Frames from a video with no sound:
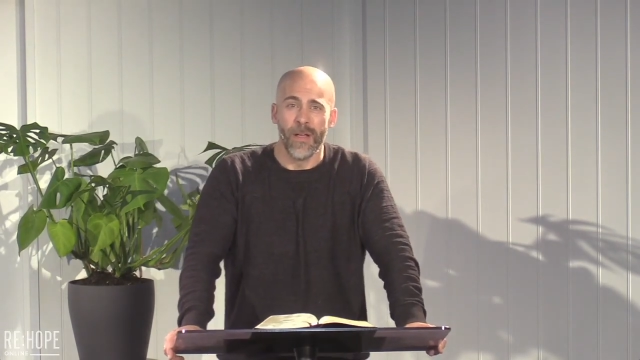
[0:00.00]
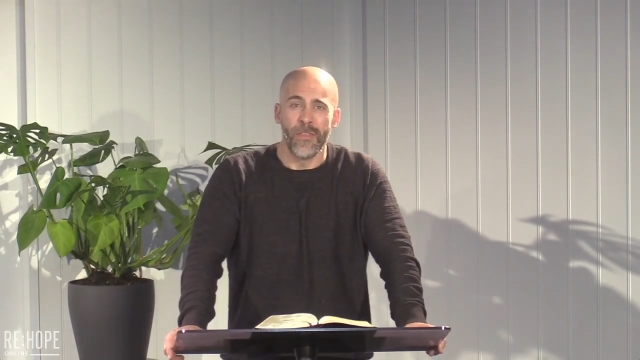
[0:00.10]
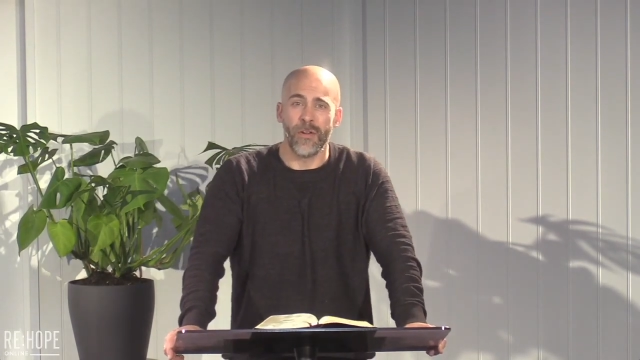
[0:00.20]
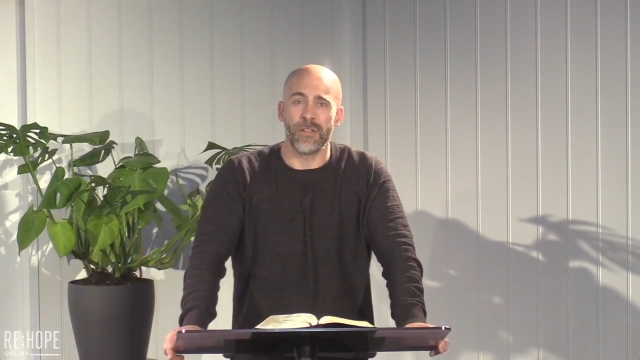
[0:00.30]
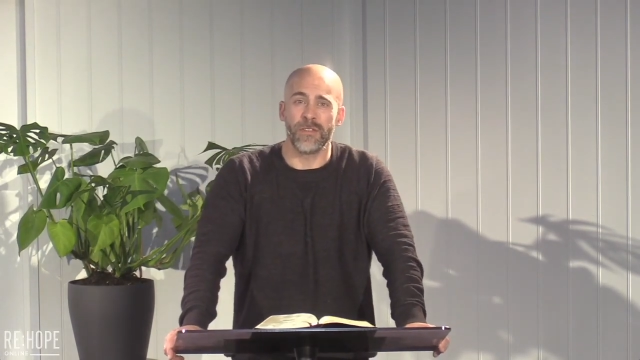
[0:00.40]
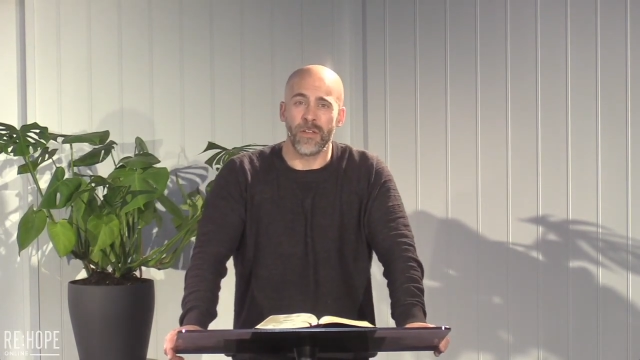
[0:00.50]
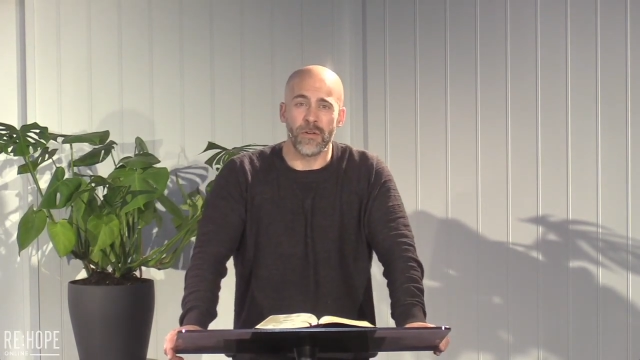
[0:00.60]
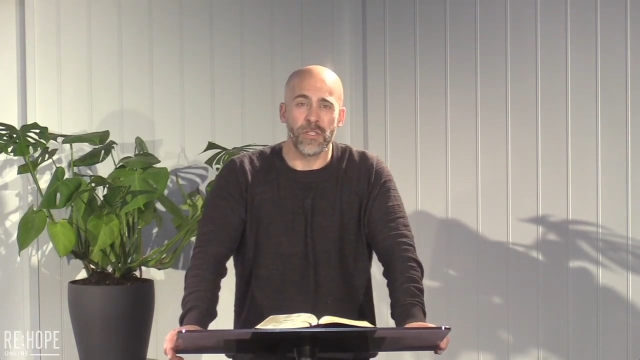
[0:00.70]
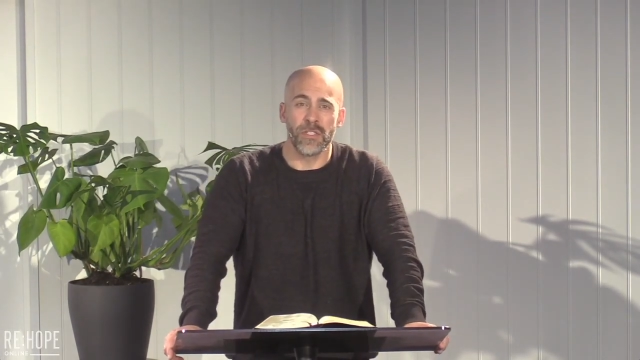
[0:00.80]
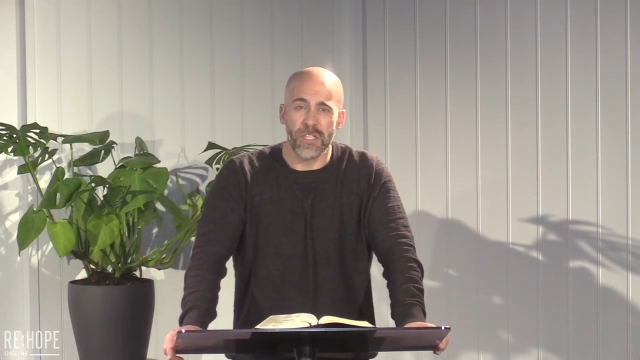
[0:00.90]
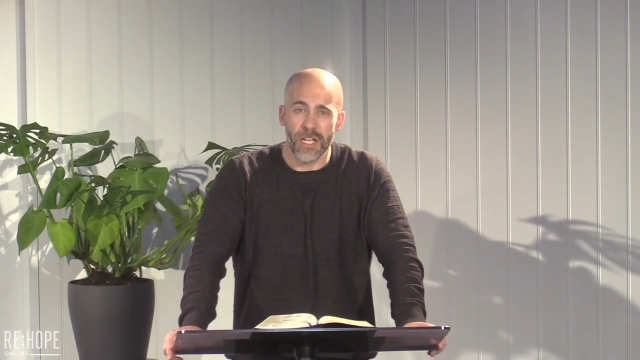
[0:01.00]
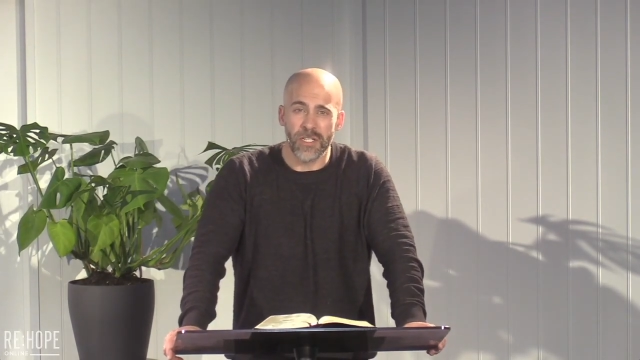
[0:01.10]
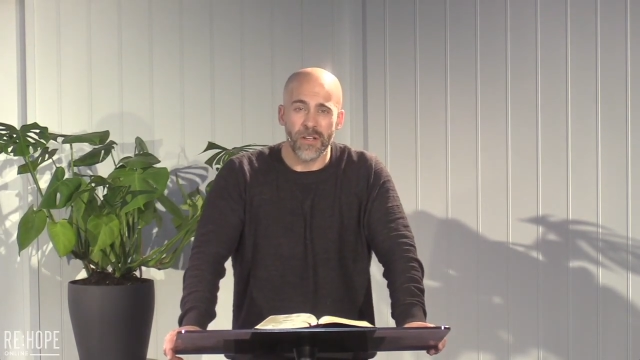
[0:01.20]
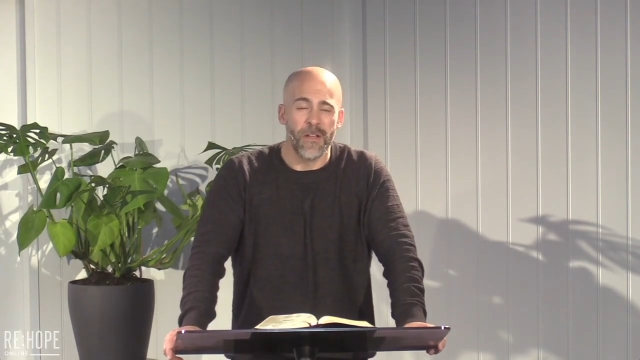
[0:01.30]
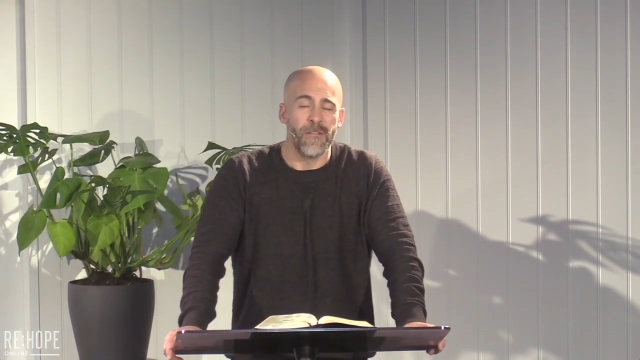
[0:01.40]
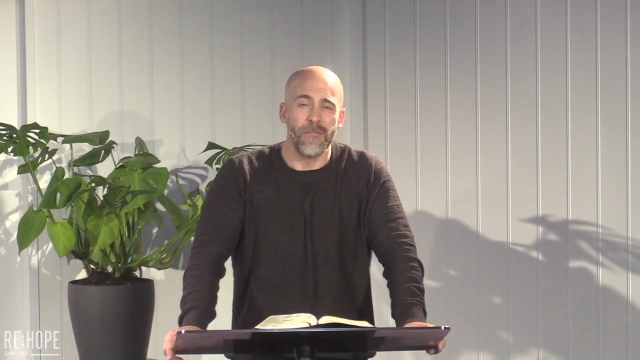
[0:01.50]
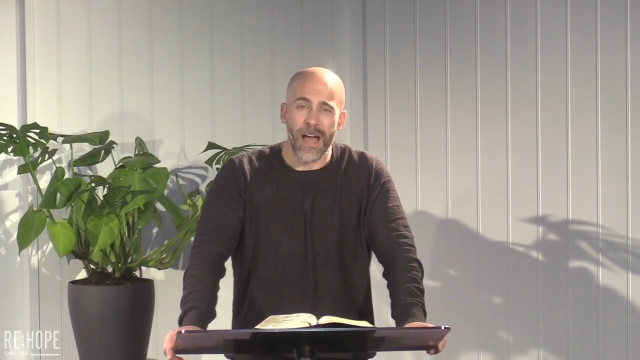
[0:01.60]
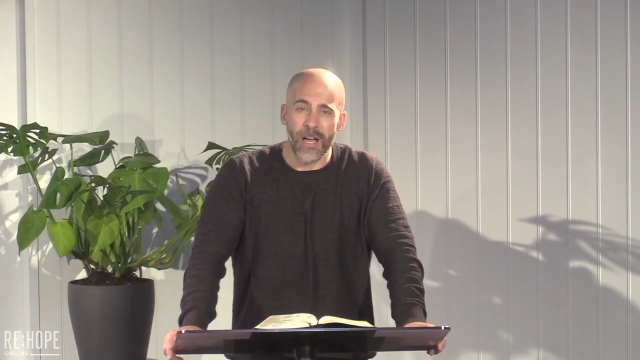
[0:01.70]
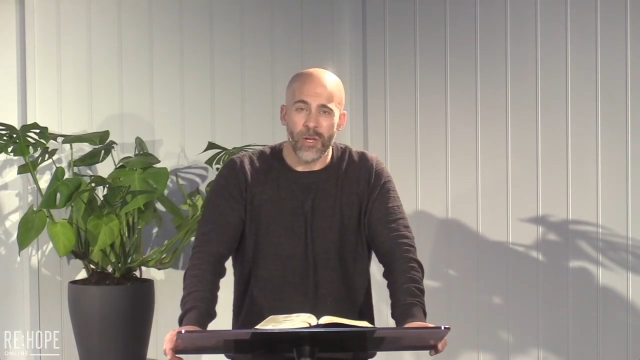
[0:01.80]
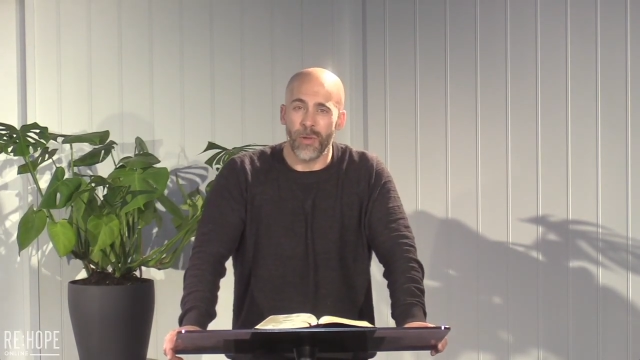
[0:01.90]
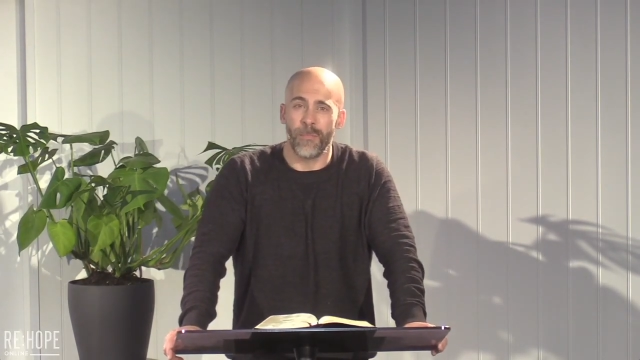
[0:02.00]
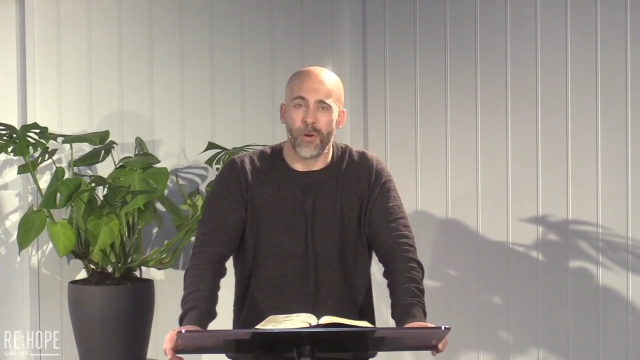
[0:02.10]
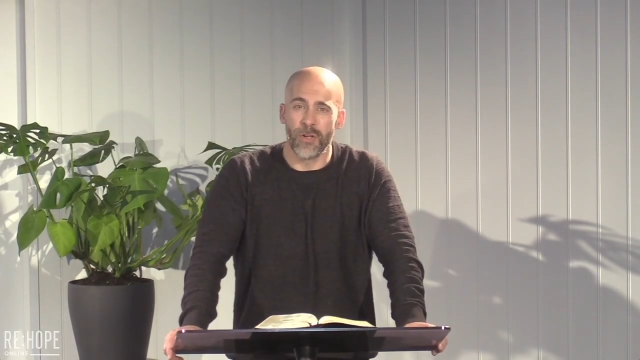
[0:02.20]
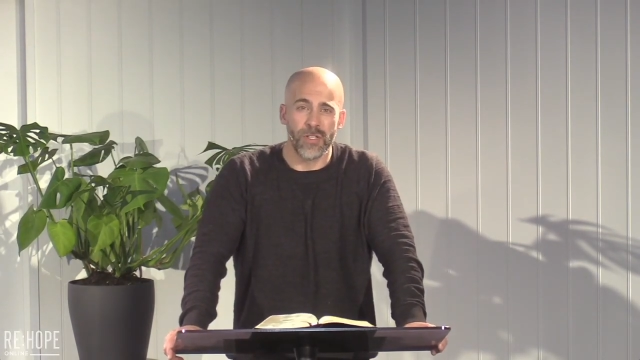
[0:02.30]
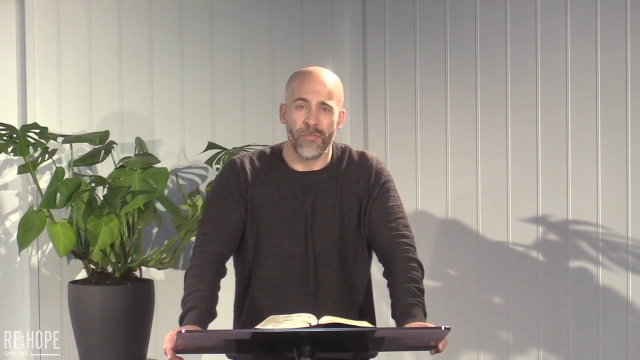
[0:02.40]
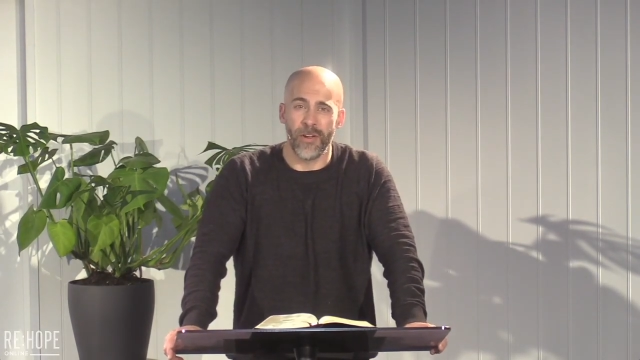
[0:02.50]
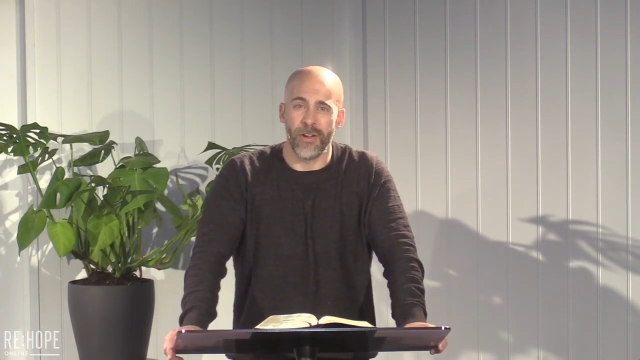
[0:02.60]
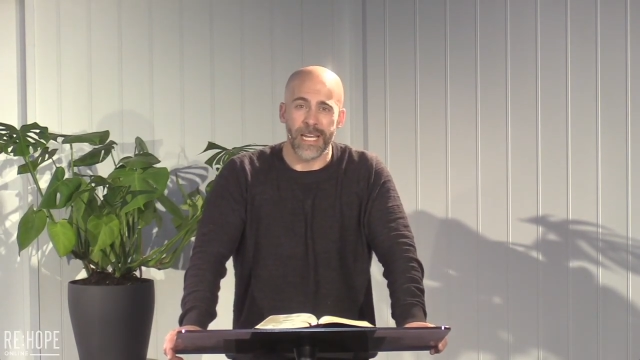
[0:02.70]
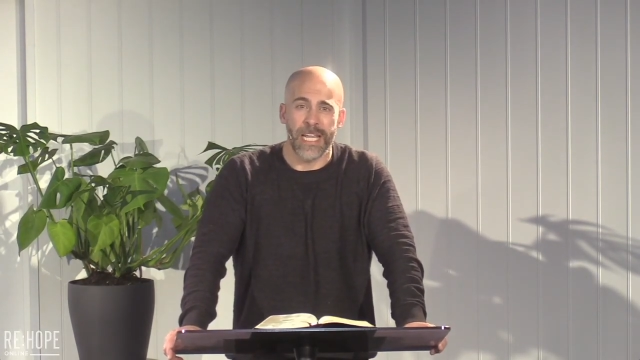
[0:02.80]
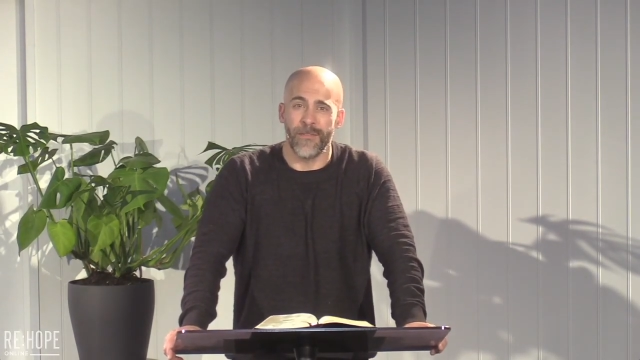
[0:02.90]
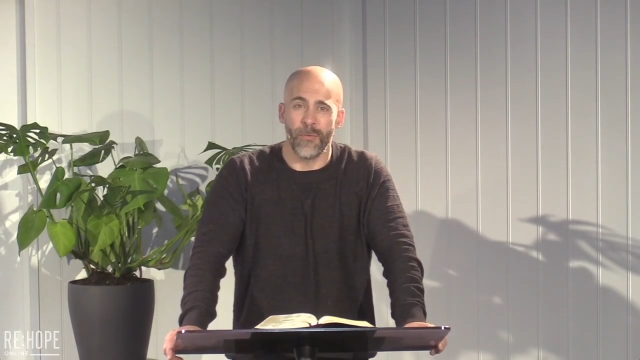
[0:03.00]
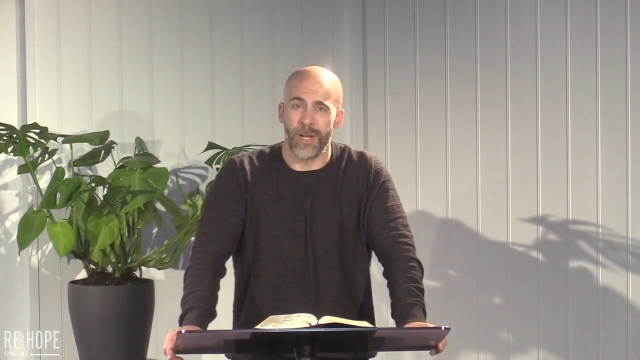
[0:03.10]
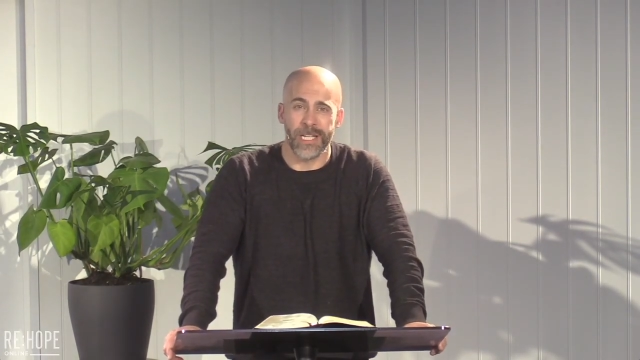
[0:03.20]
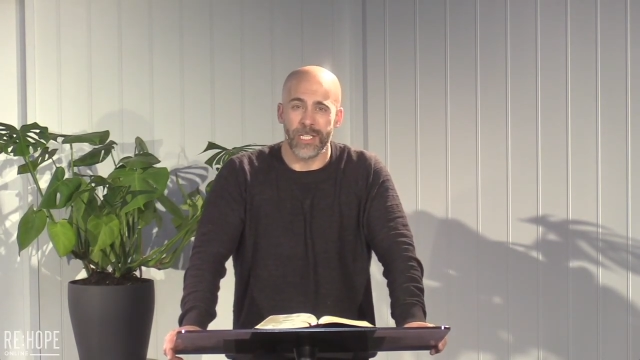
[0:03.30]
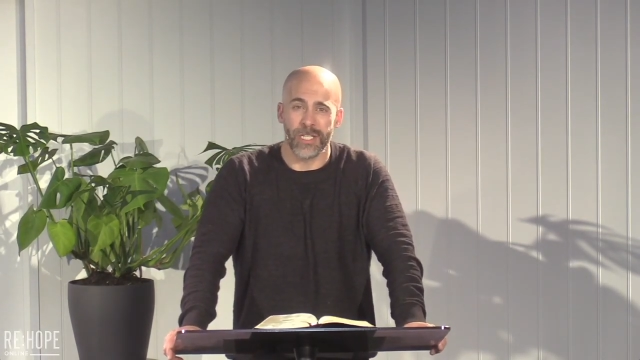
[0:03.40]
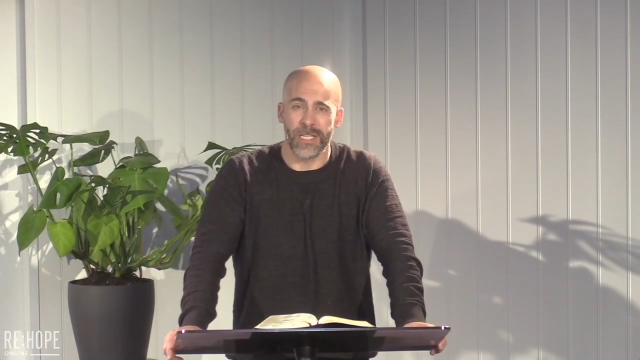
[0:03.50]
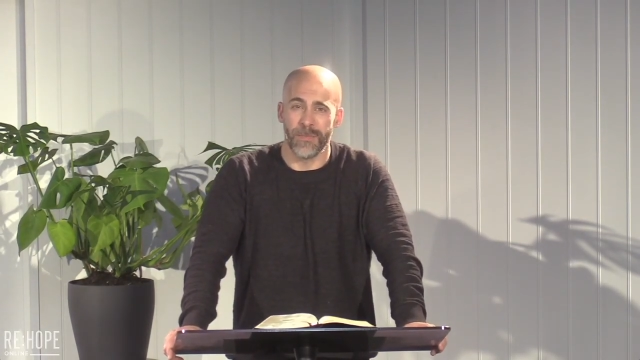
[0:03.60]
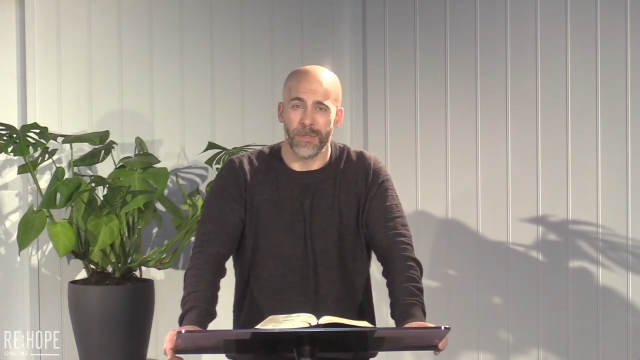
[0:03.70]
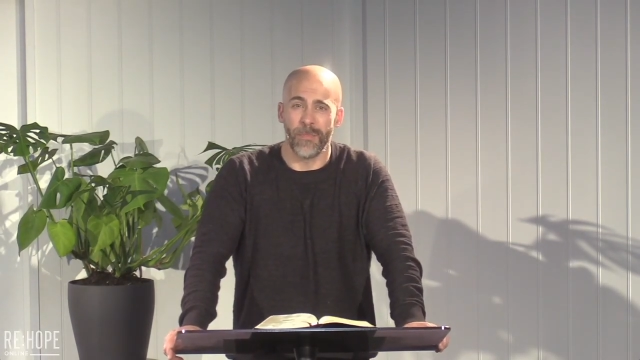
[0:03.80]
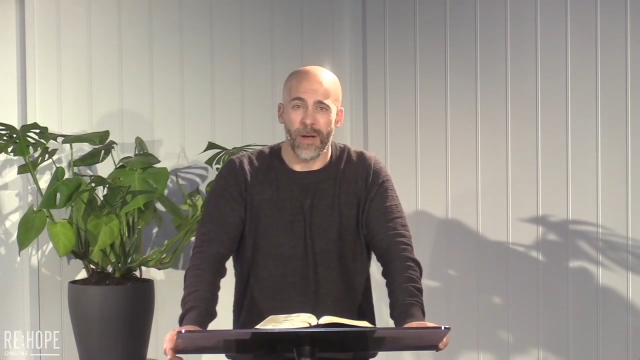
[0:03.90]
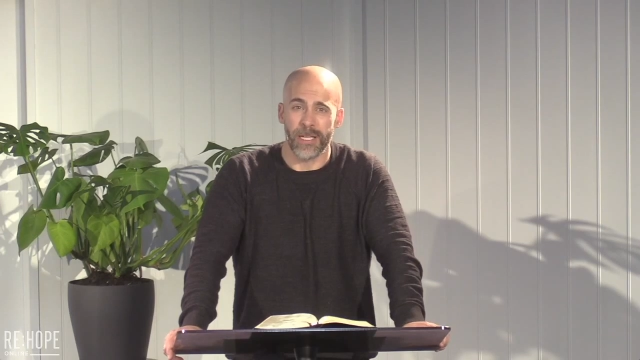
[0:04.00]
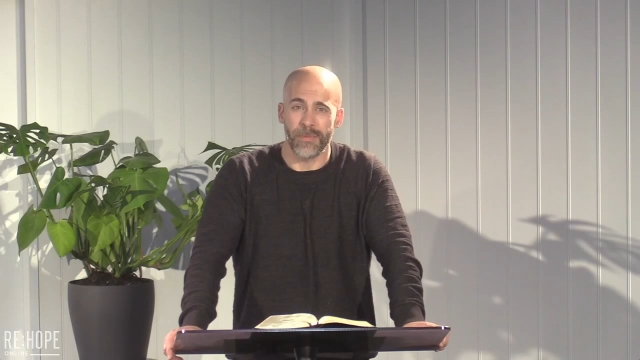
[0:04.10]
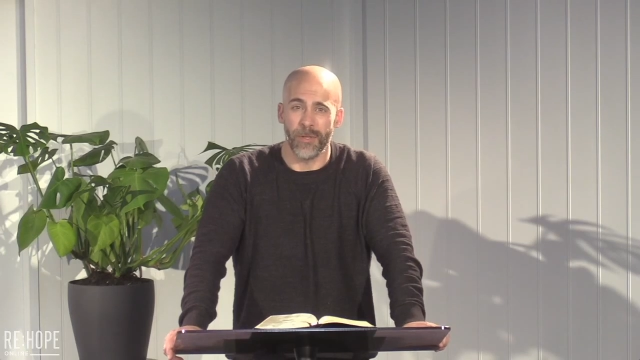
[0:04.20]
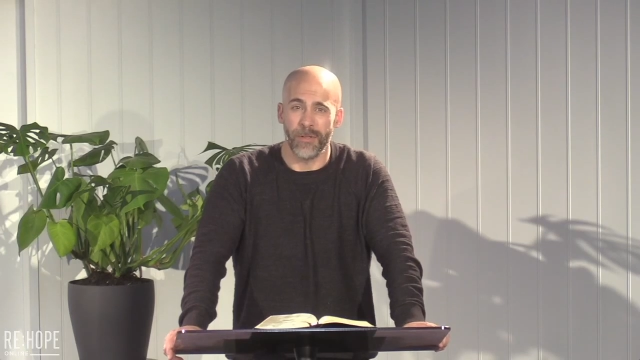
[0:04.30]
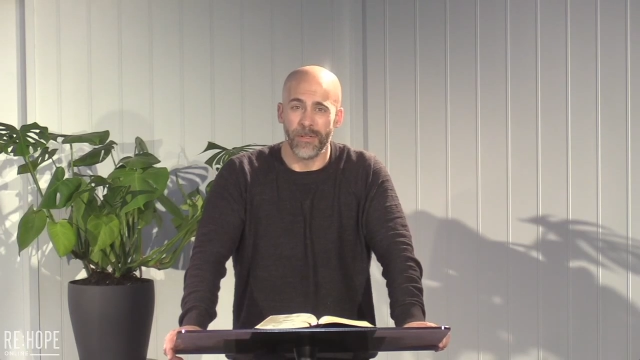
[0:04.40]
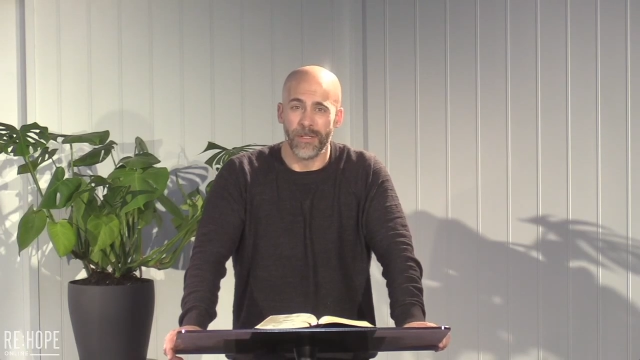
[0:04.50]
There is such value in persevering, even when it just seems impossible.